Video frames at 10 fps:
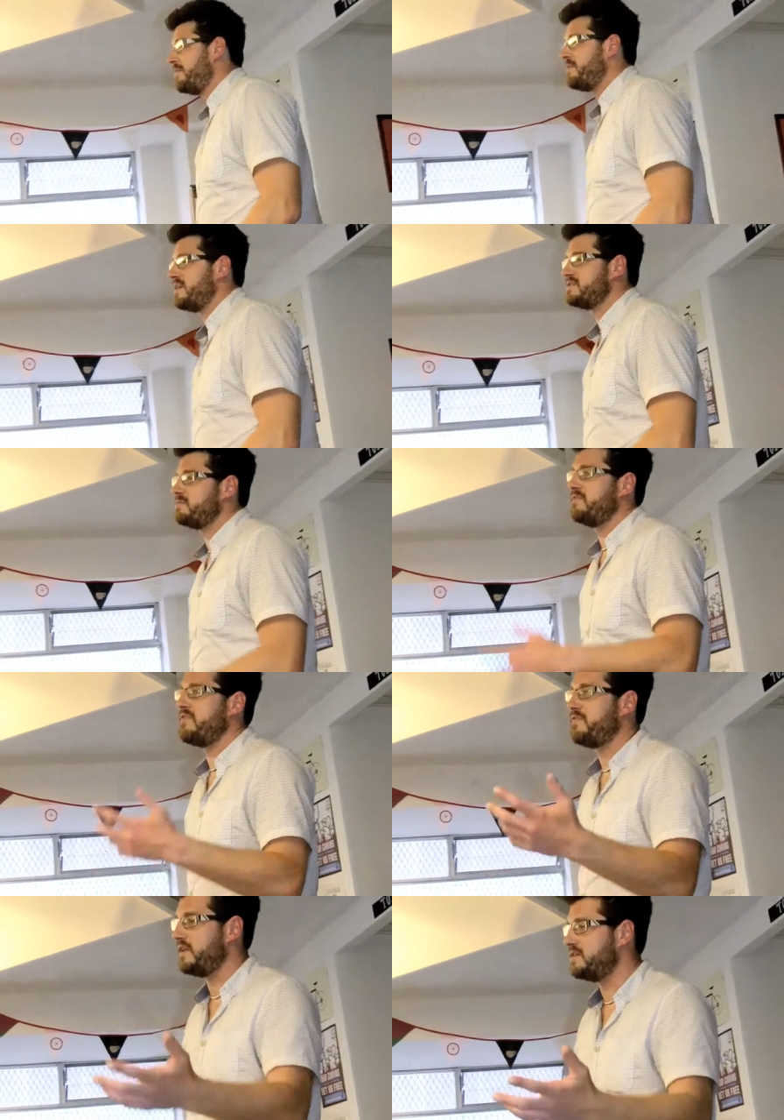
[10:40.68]
maybe it's some of the
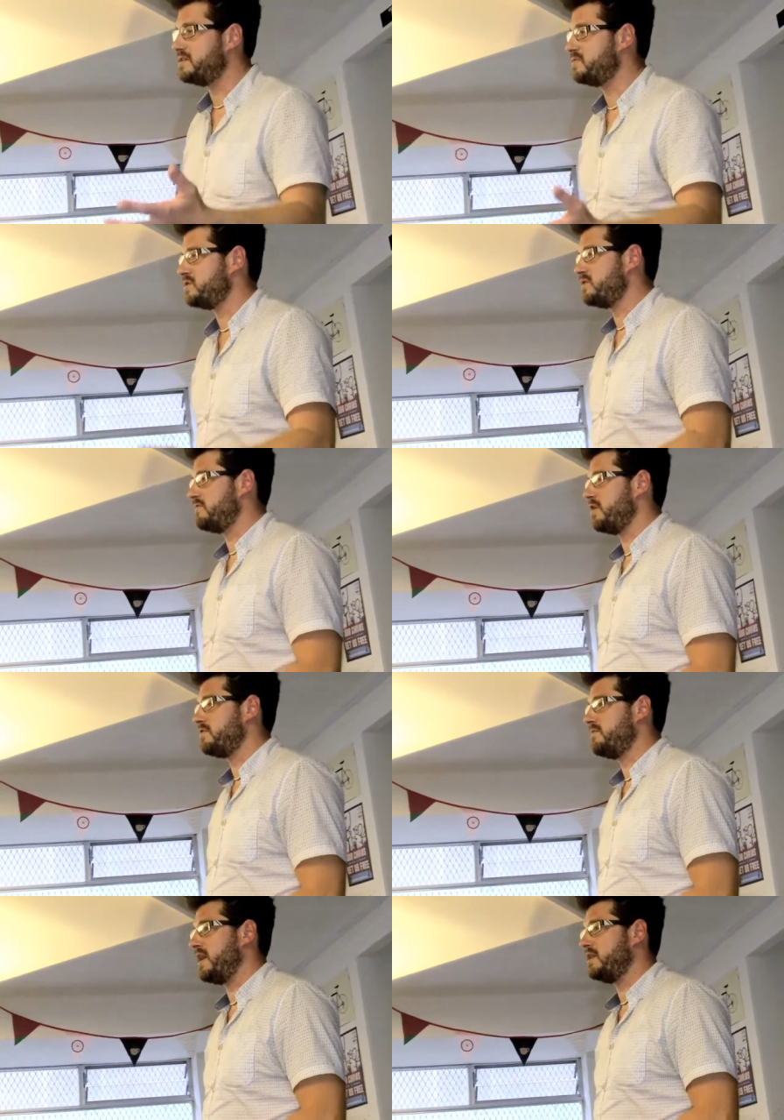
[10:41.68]
funders which are
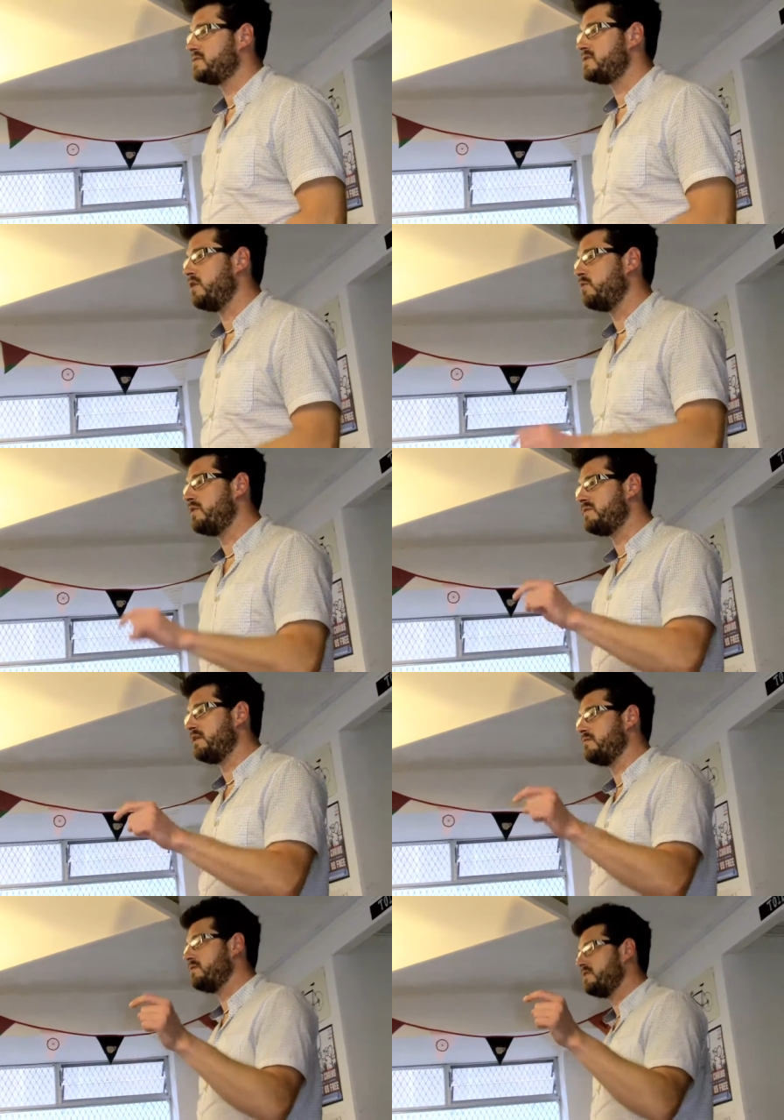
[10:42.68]
involved in that. So we've
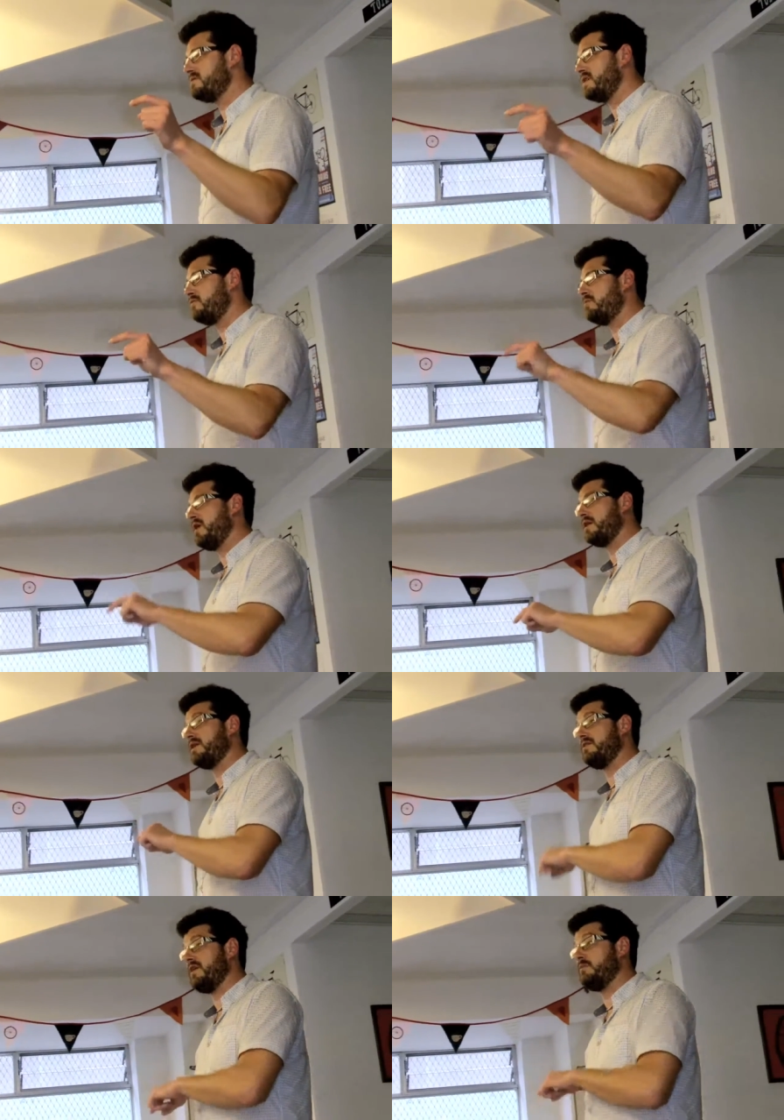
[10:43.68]
done several
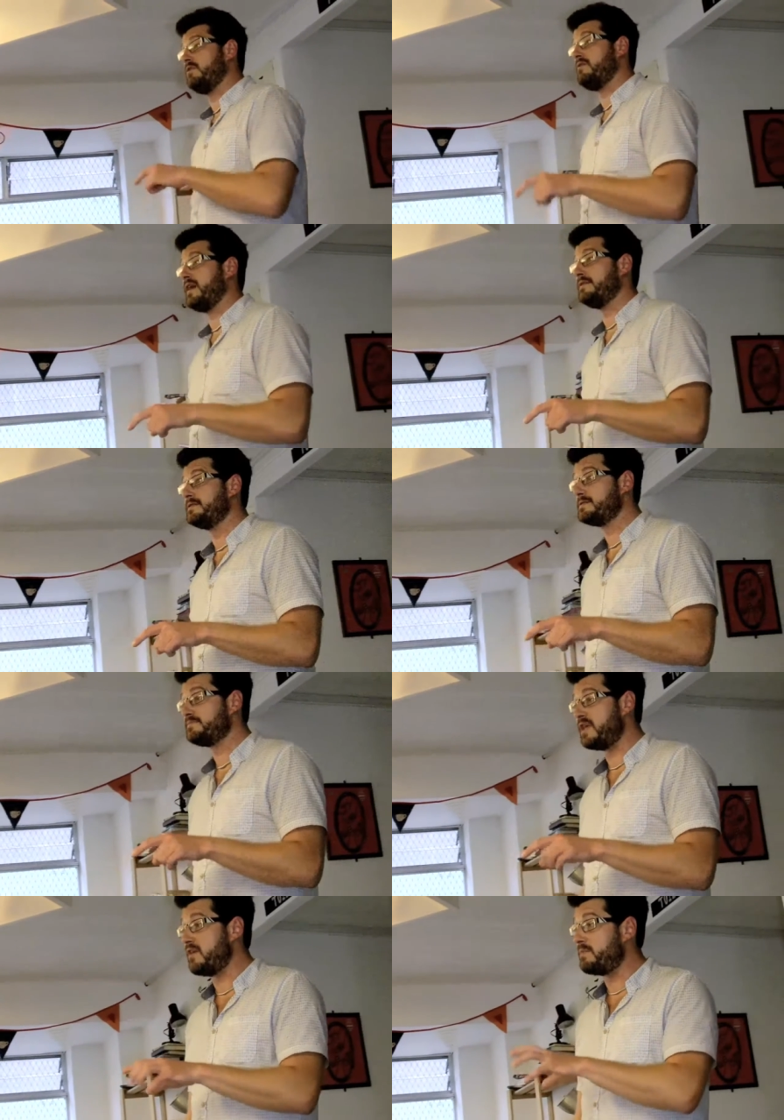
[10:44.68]
market development
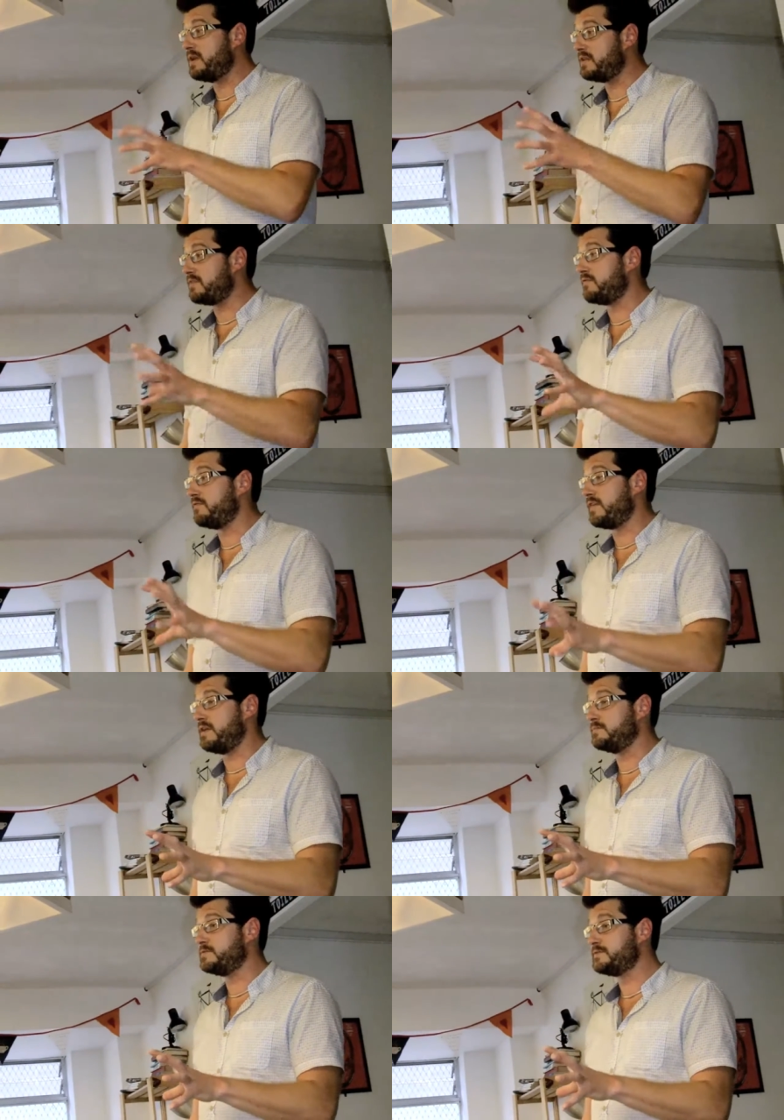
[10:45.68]
events, and they've been in different
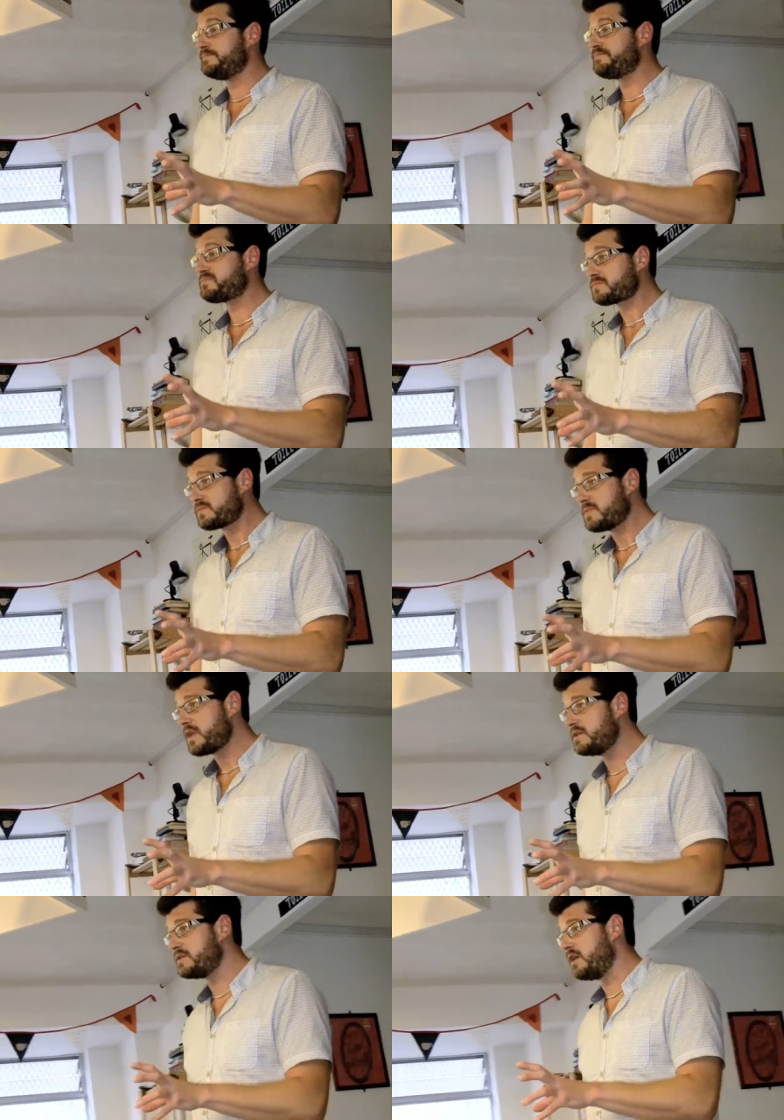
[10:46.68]
themes.
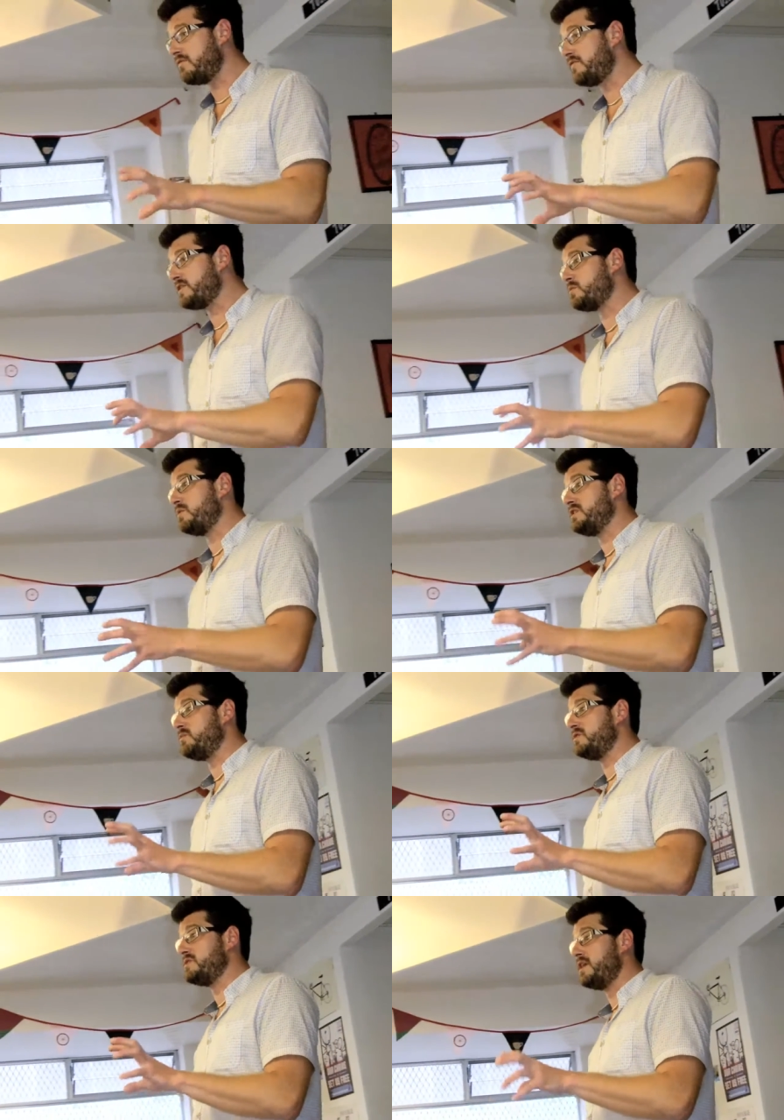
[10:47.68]
So the first one we
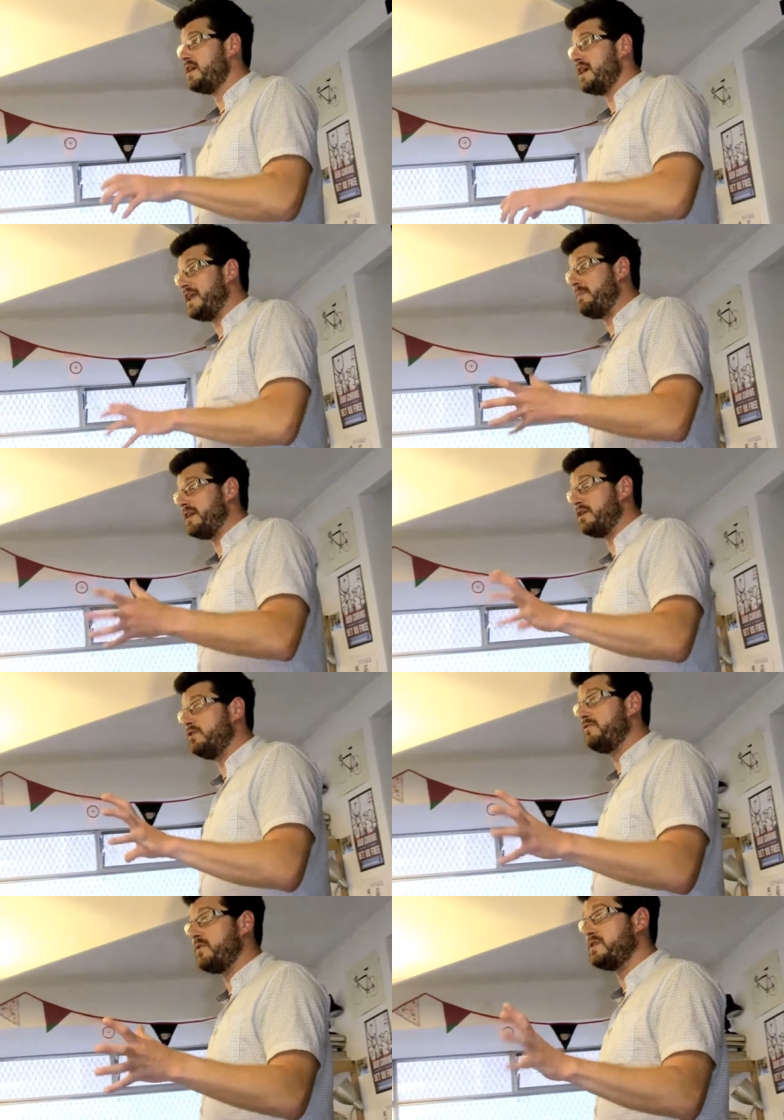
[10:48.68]
did was enabling
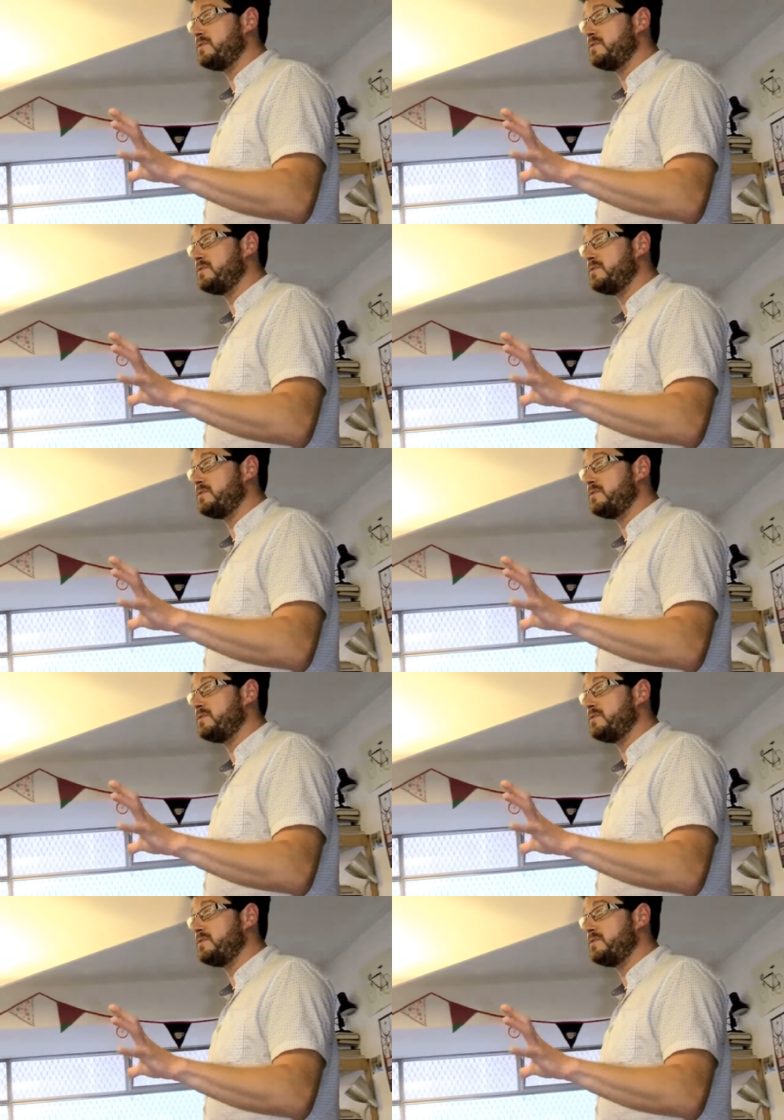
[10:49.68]
youth for